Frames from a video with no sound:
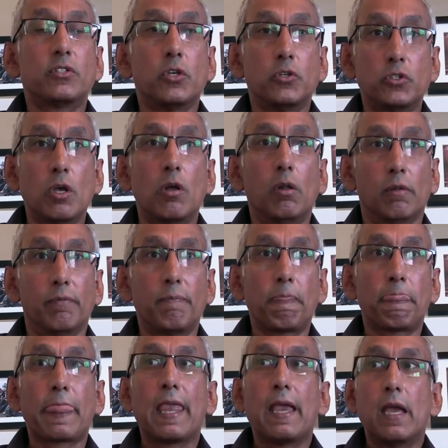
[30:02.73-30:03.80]
to solve.
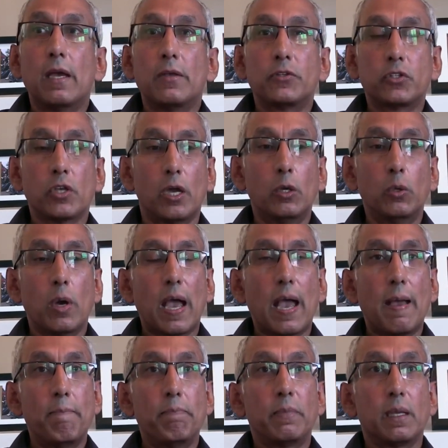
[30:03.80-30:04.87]
So
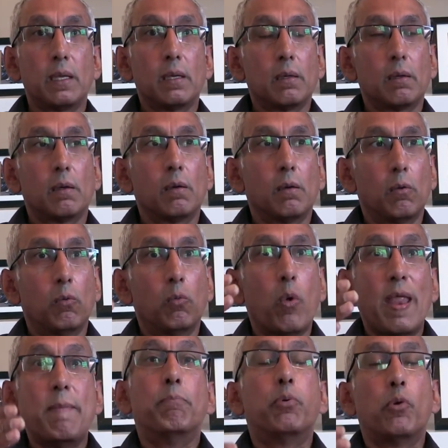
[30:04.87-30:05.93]
um,
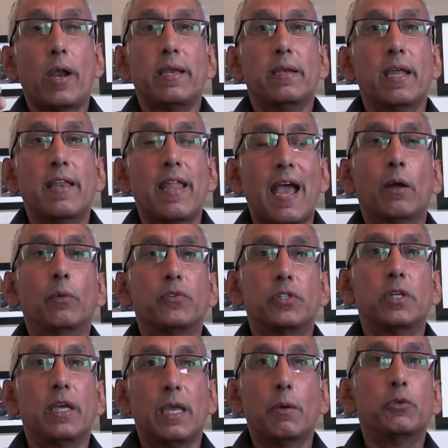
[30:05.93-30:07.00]
when Britain announced
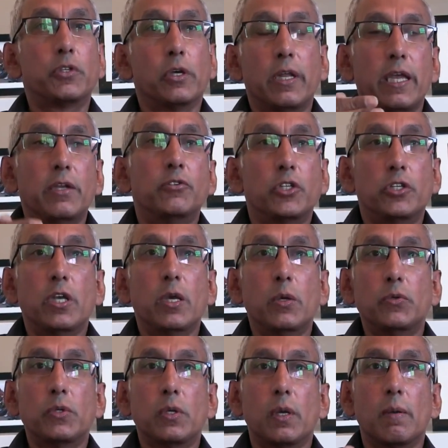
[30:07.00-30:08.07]
that it was going to
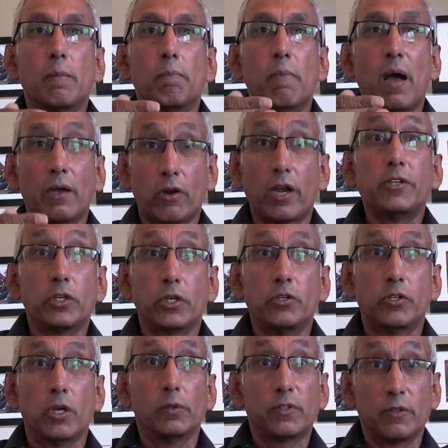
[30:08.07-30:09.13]
introduce migration
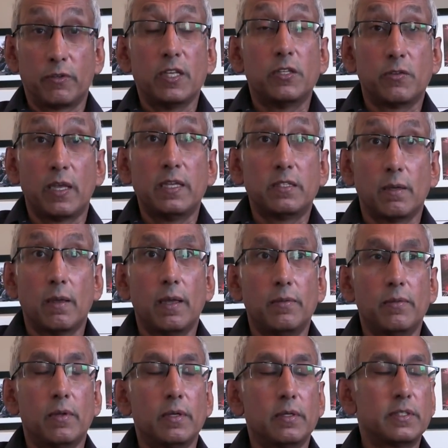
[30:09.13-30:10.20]
control, the
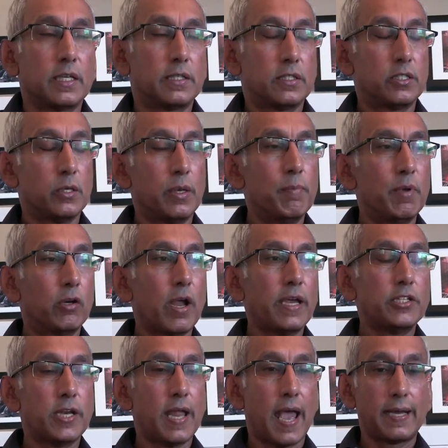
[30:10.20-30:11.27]
sixty-two
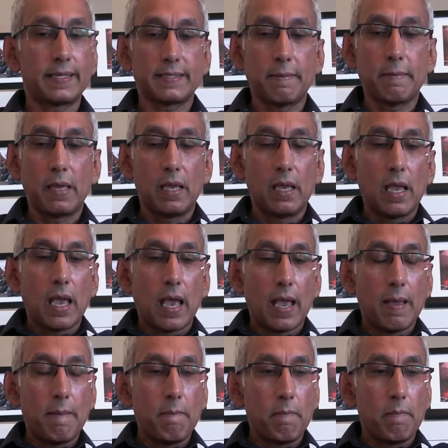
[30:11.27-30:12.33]
Immigration Act,
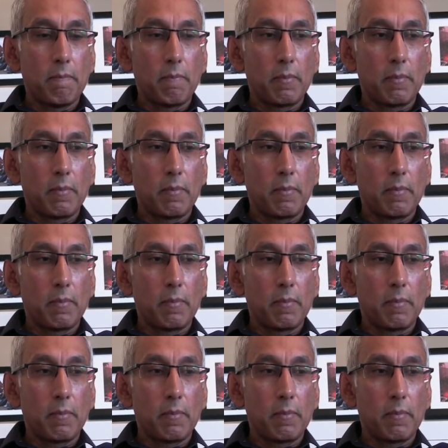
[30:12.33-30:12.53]
um,